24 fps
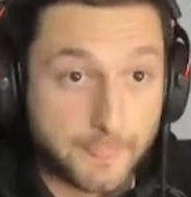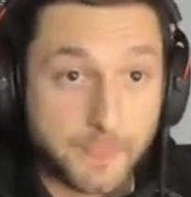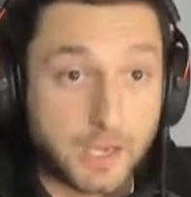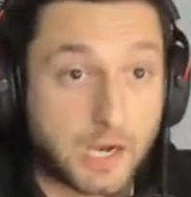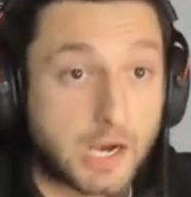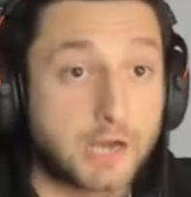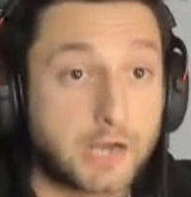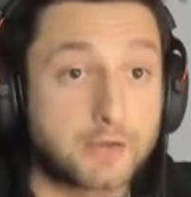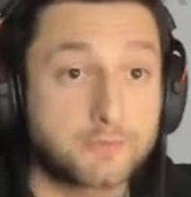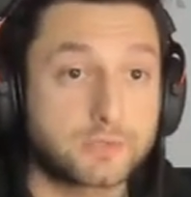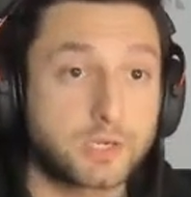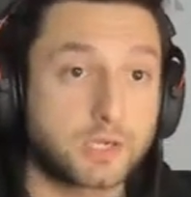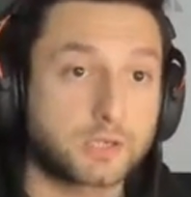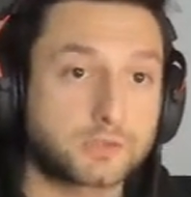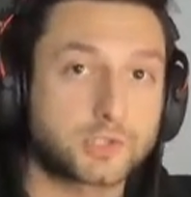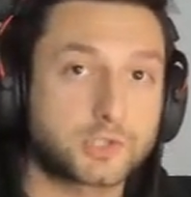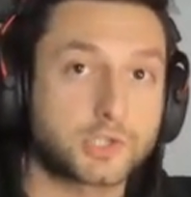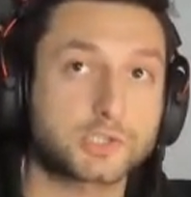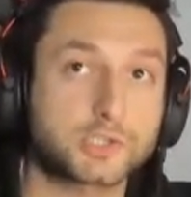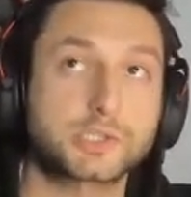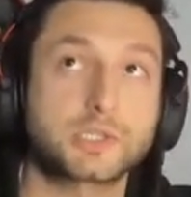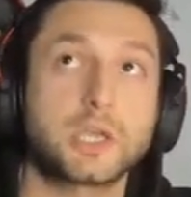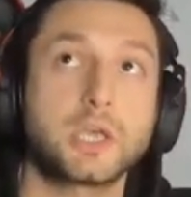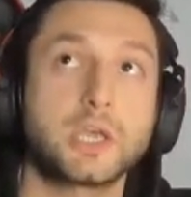
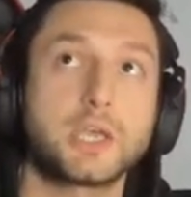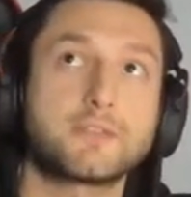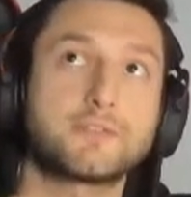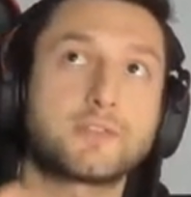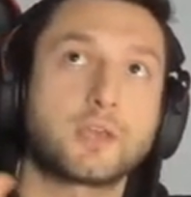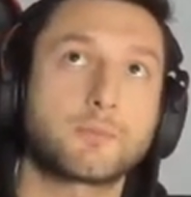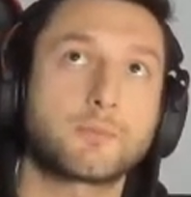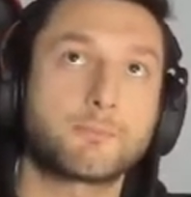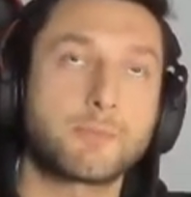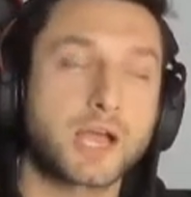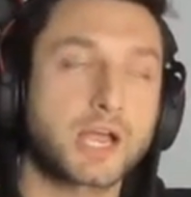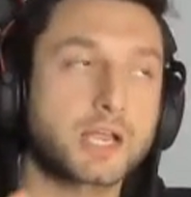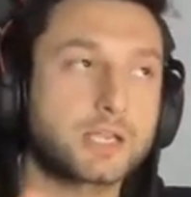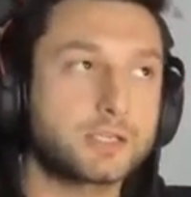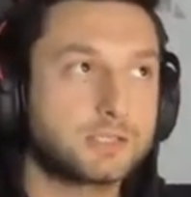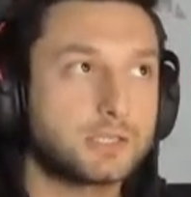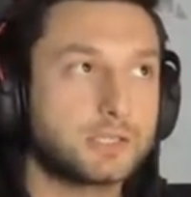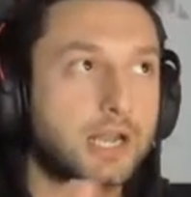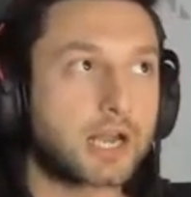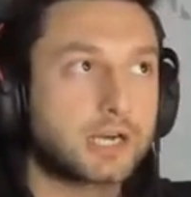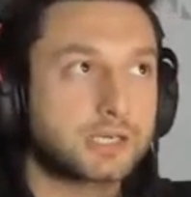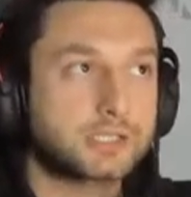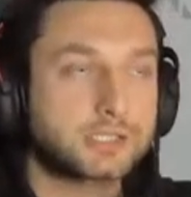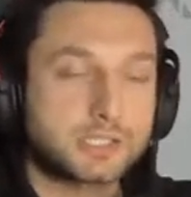they're not
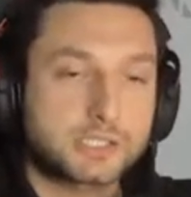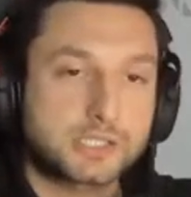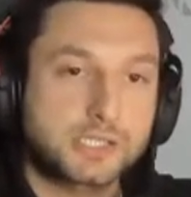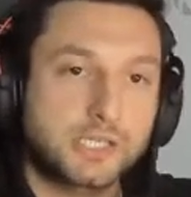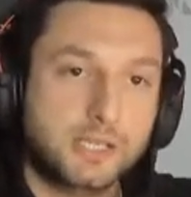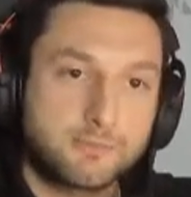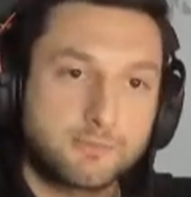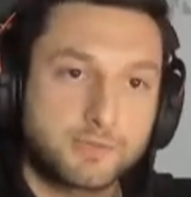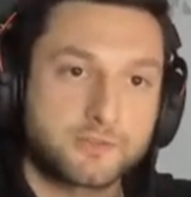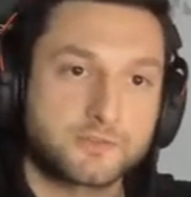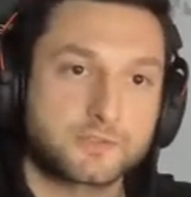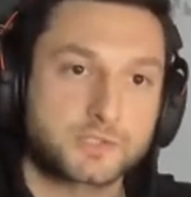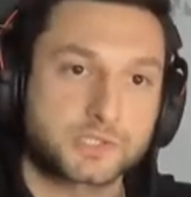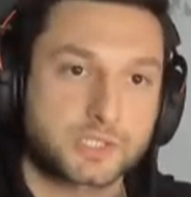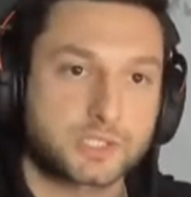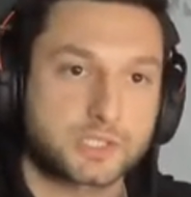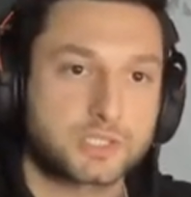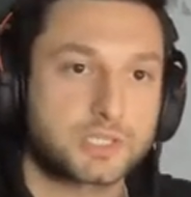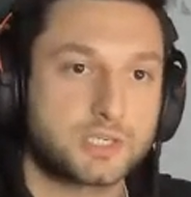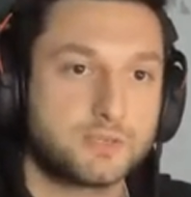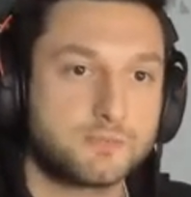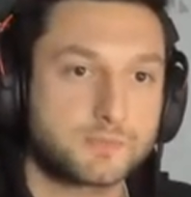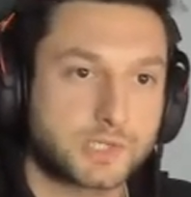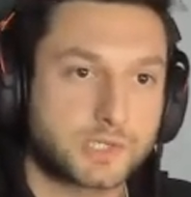at the same level as the
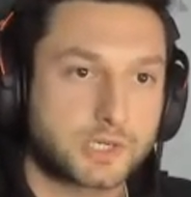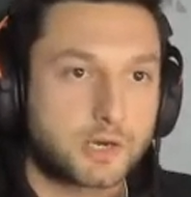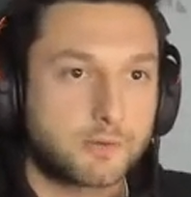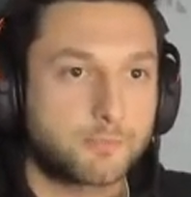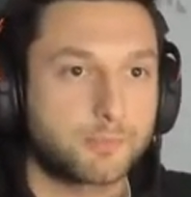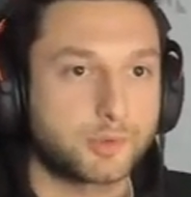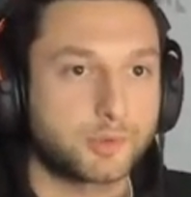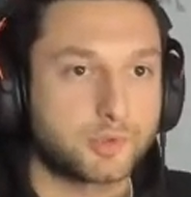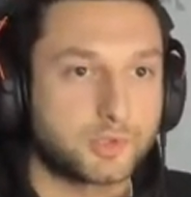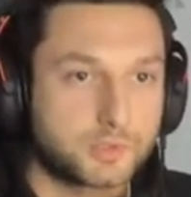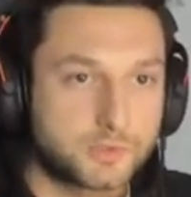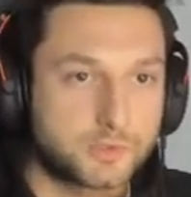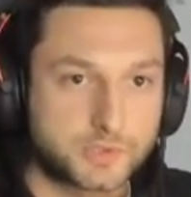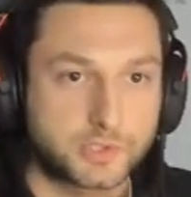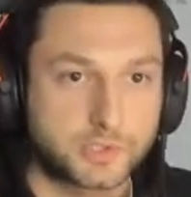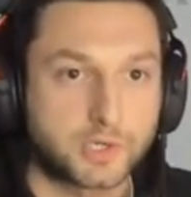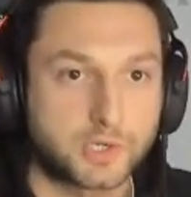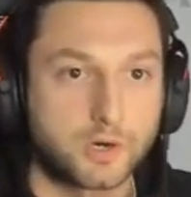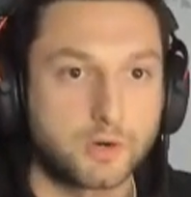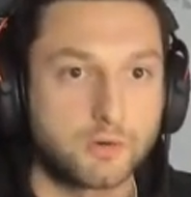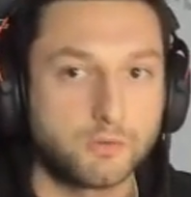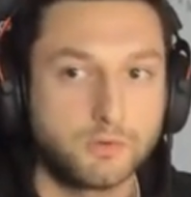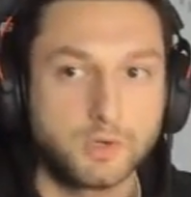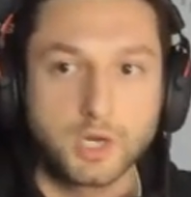teams a couple years
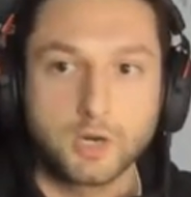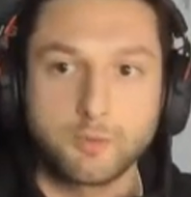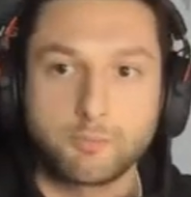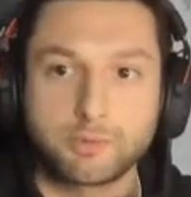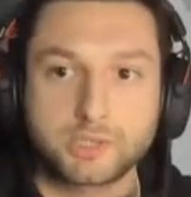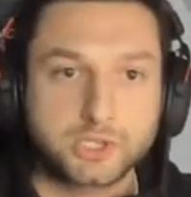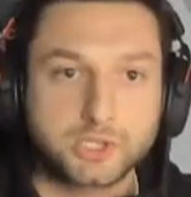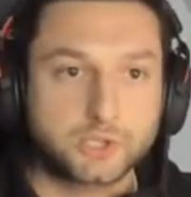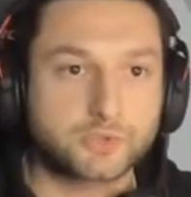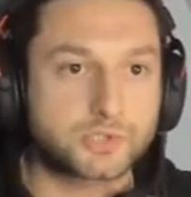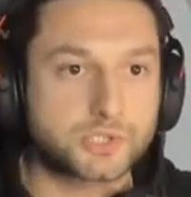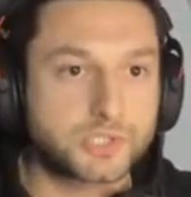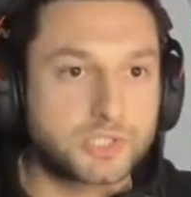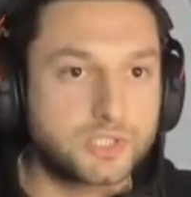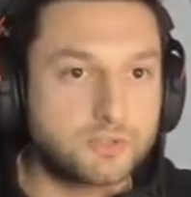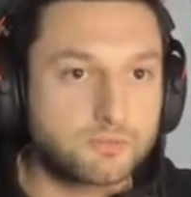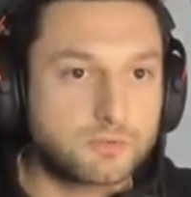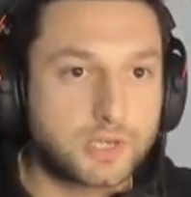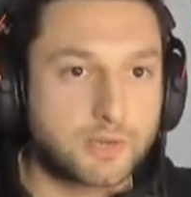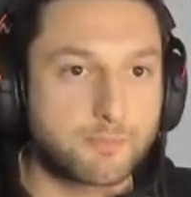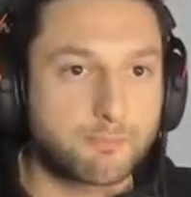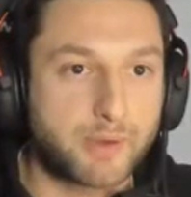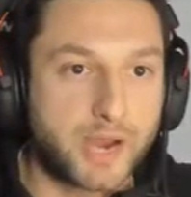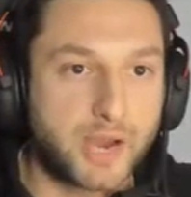ago, but they're still
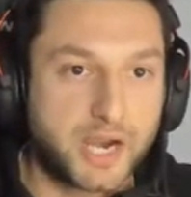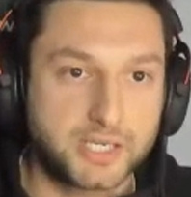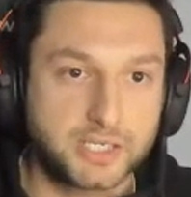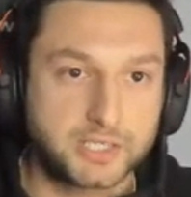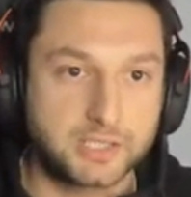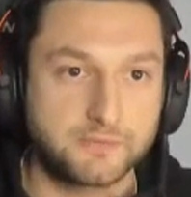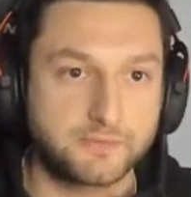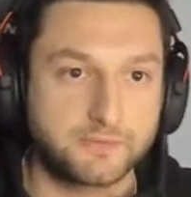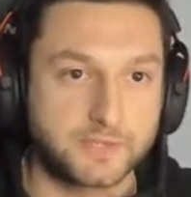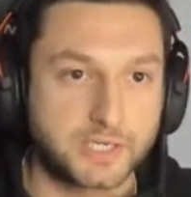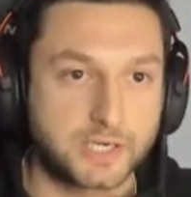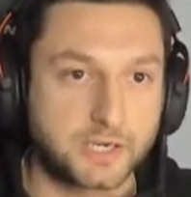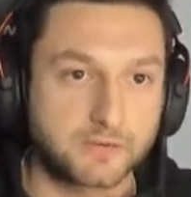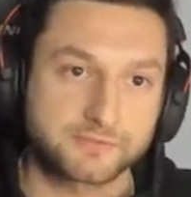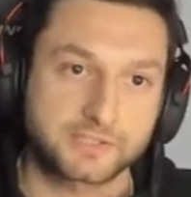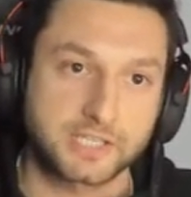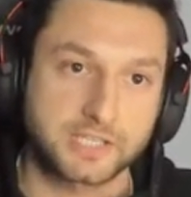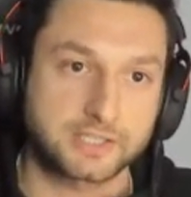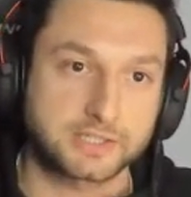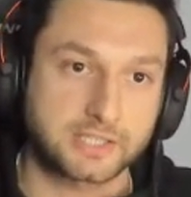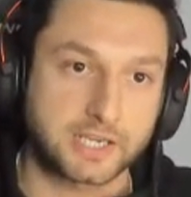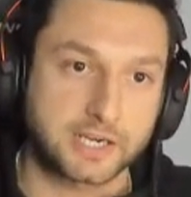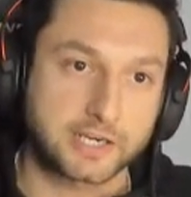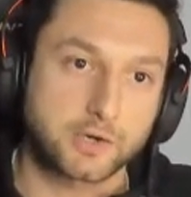competitive enough
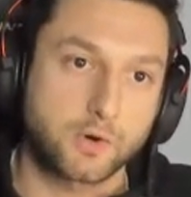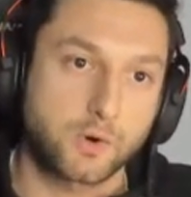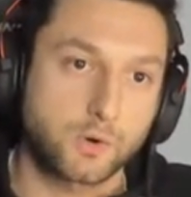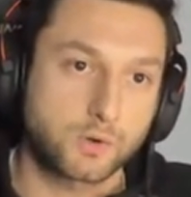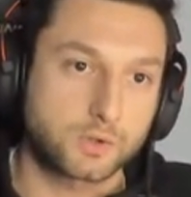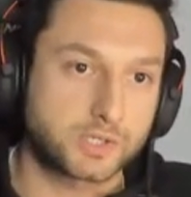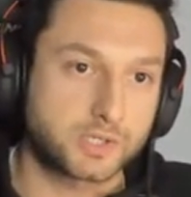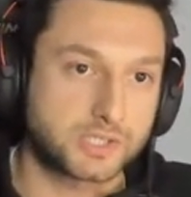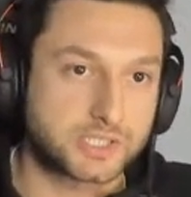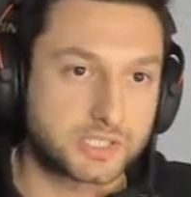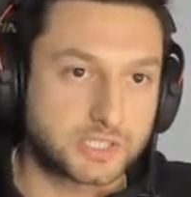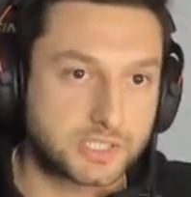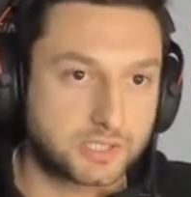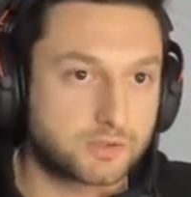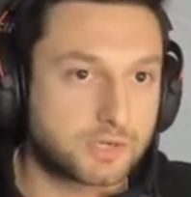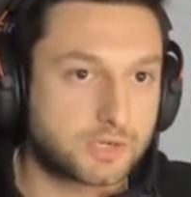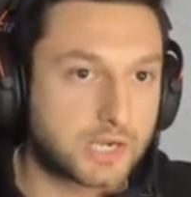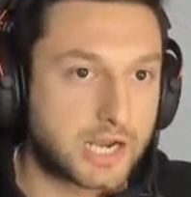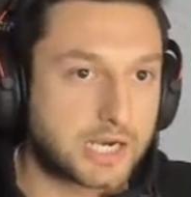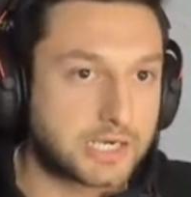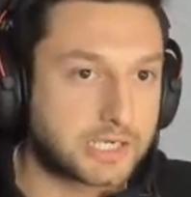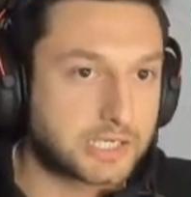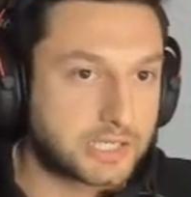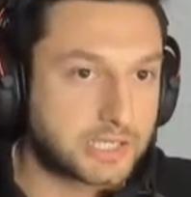that that core is still
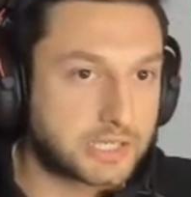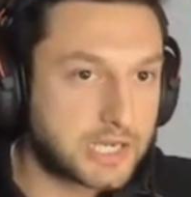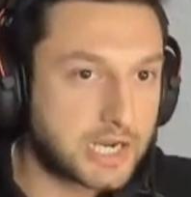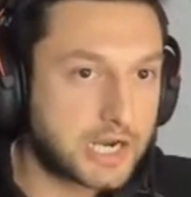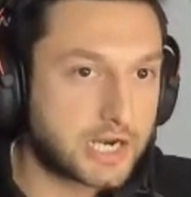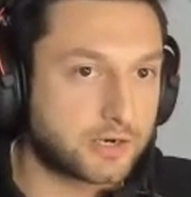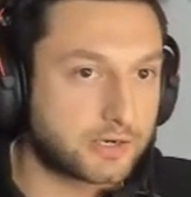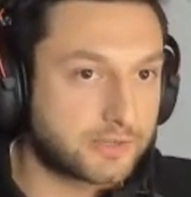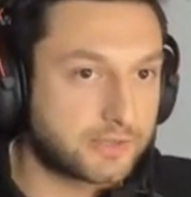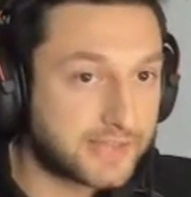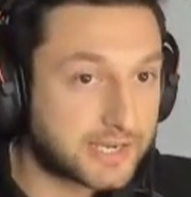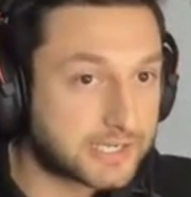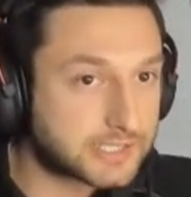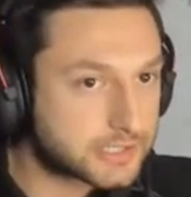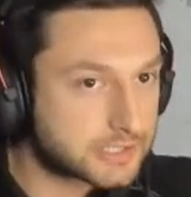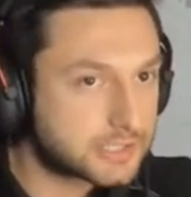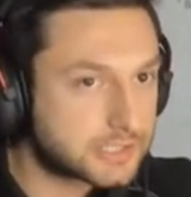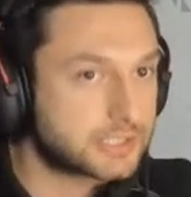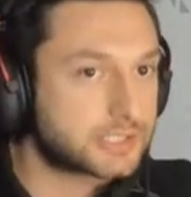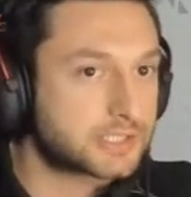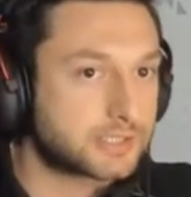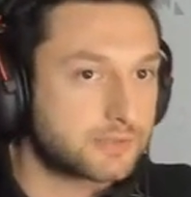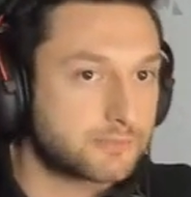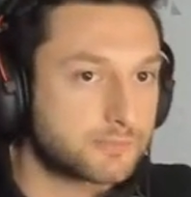kind of there and that
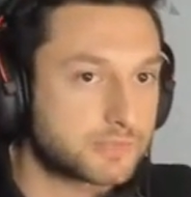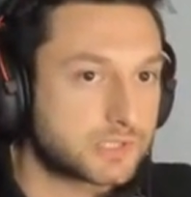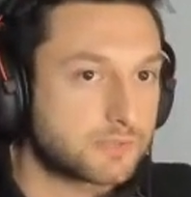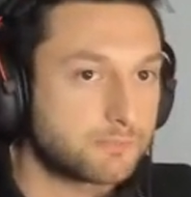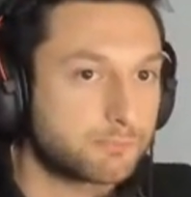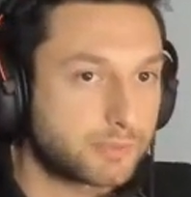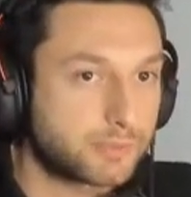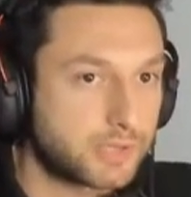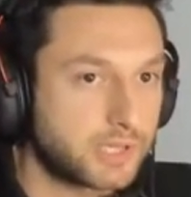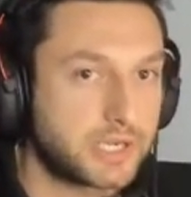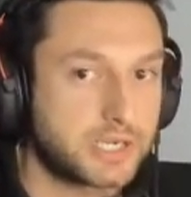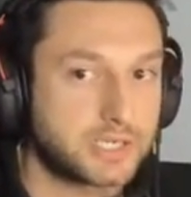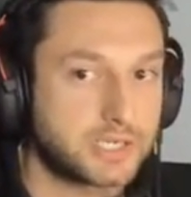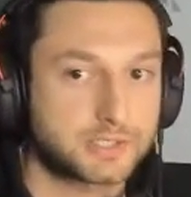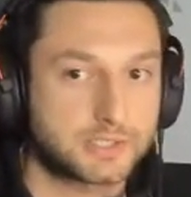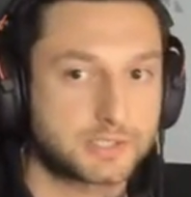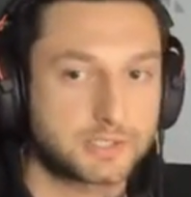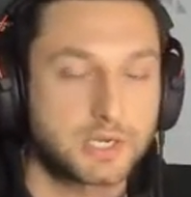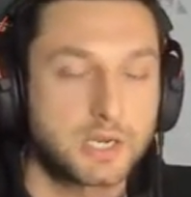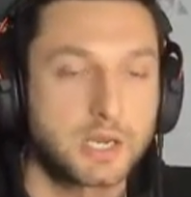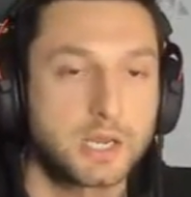system's in place.